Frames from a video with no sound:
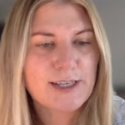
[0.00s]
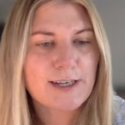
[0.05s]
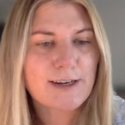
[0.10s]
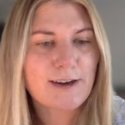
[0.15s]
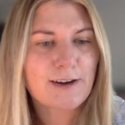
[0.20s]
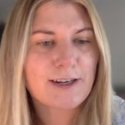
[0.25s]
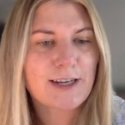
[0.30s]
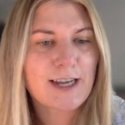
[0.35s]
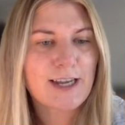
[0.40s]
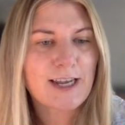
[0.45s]

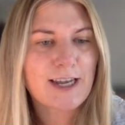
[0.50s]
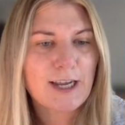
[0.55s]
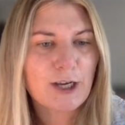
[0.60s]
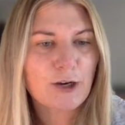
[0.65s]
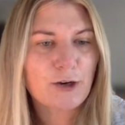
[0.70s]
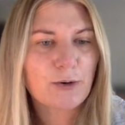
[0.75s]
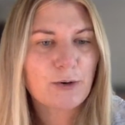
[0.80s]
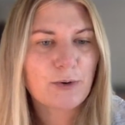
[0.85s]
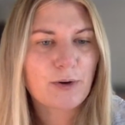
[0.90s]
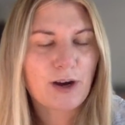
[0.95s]
on
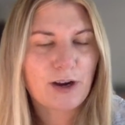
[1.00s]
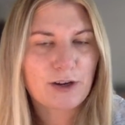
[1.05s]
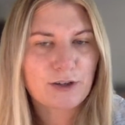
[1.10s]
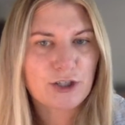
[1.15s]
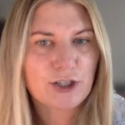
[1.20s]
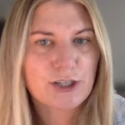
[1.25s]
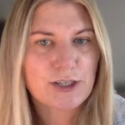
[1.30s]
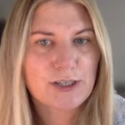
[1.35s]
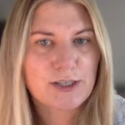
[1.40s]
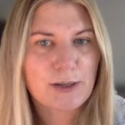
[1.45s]

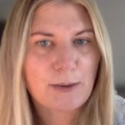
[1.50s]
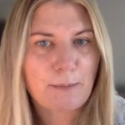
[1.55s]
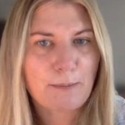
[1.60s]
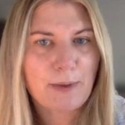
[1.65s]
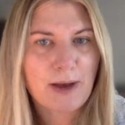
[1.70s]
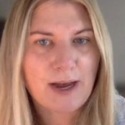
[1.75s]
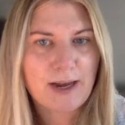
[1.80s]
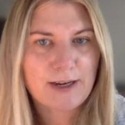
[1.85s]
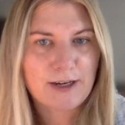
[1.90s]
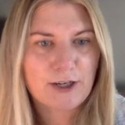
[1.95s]
eco-conscious
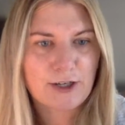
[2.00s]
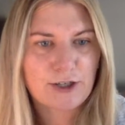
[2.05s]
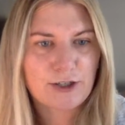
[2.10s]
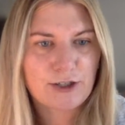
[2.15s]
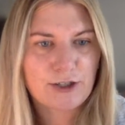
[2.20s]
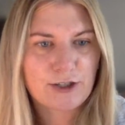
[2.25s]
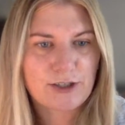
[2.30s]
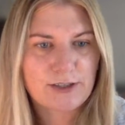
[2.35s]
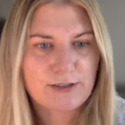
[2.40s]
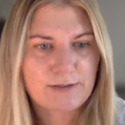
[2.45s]

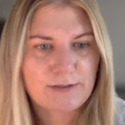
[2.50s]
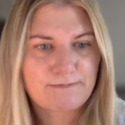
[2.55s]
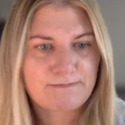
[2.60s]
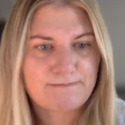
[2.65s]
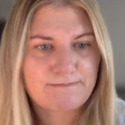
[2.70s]
buyers.